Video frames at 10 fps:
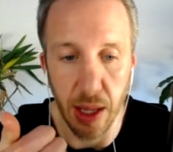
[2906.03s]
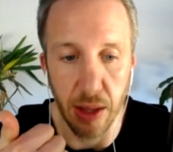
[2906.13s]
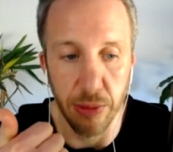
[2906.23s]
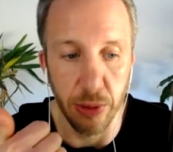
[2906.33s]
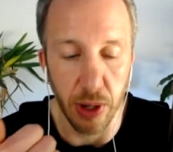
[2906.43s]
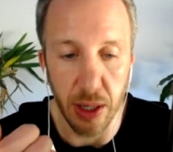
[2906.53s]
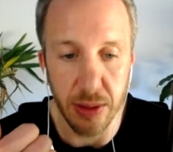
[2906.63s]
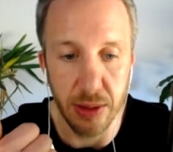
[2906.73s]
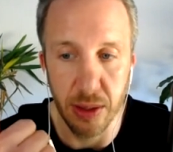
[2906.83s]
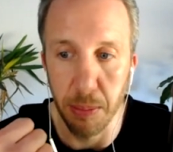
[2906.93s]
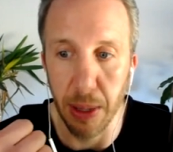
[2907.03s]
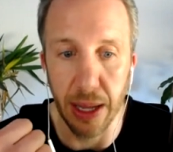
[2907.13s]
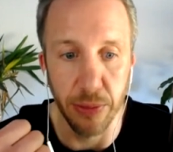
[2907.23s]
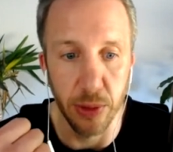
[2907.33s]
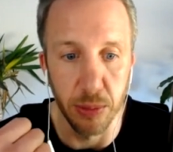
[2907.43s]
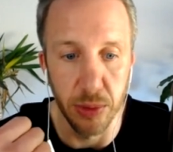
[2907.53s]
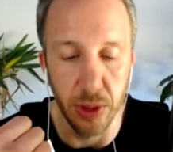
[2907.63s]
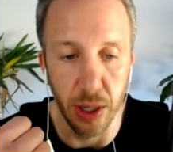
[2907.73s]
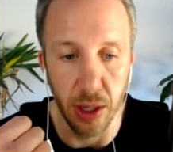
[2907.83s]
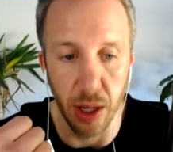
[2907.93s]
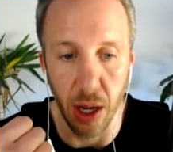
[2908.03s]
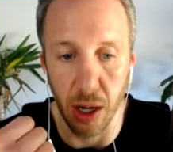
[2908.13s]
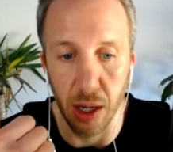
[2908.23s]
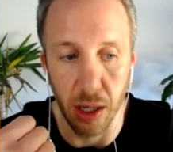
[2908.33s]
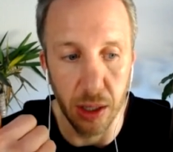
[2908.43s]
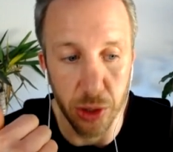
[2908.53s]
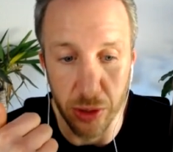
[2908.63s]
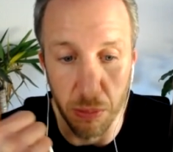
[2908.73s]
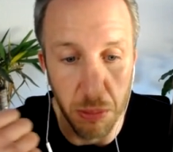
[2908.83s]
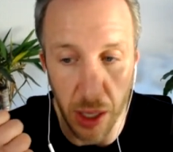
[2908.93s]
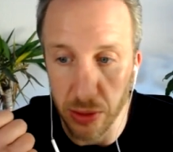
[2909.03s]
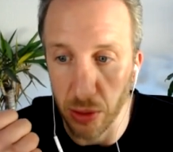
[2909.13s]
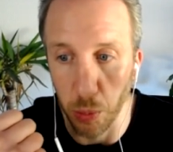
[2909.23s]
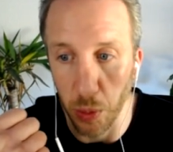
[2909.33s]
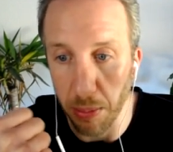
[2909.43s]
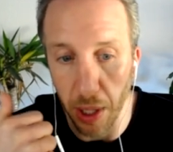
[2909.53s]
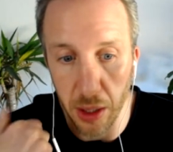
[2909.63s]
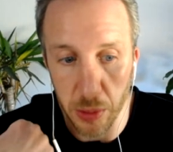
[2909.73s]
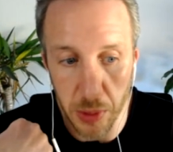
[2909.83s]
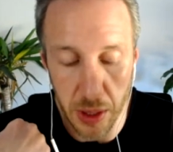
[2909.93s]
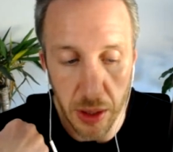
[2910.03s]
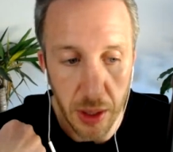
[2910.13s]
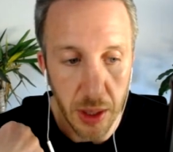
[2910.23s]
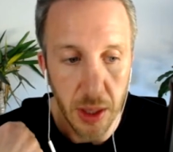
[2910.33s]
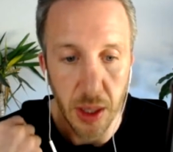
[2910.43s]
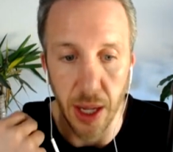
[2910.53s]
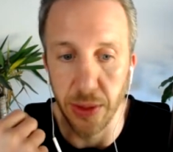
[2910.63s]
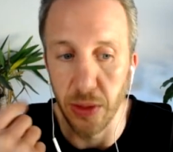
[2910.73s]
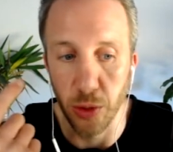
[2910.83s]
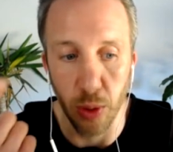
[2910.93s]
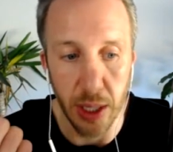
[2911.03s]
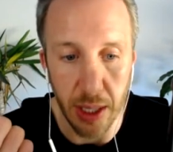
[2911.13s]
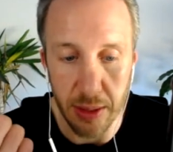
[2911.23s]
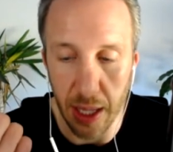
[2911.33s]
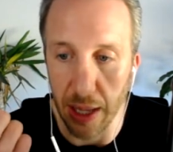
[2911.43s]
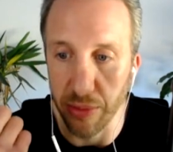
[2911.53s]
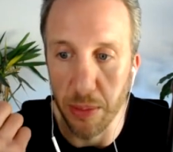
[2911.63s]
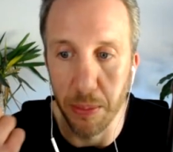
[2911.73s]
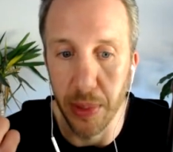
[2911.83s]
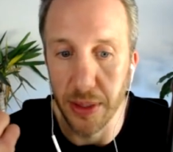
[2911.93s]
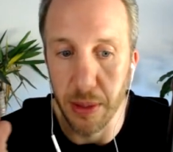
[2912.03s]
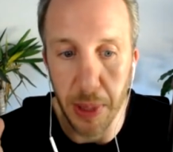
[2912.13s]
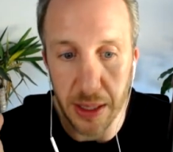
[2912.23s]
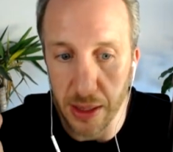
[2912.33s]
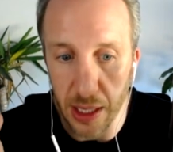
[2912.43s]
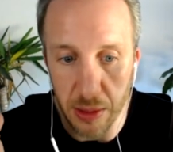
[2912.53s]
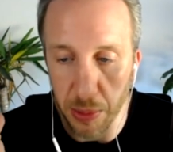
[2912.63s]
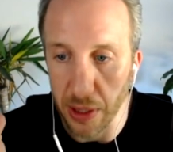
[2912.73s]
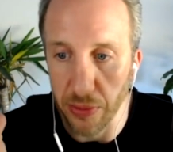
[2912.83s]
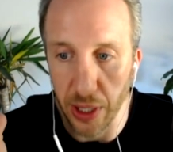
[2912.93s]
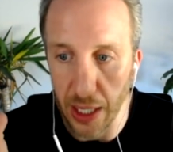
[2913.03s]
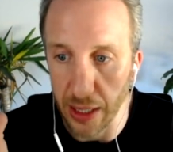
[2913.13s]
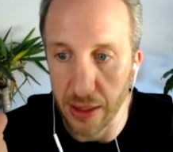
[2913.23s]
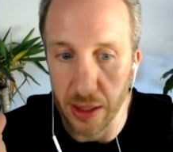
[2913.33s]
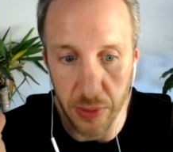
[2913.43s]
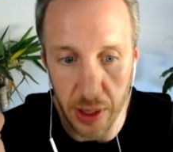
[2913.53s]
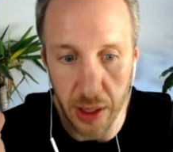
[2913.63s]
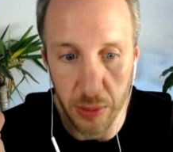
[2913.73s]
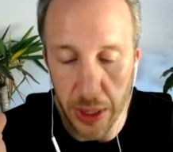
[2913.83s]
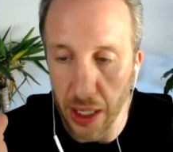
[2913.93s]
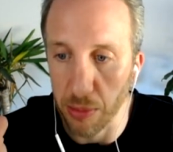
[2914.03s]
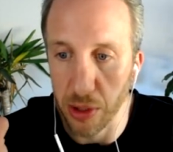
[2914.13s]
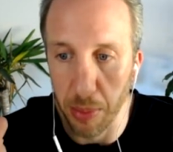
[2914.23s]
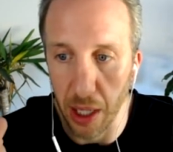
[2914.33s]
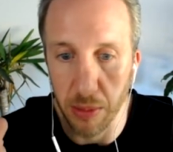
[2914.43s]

For us, the platforms that are just a must that we partner with, I think the Trade Desk have the is the best DSP for Connect TV when it comes to pipe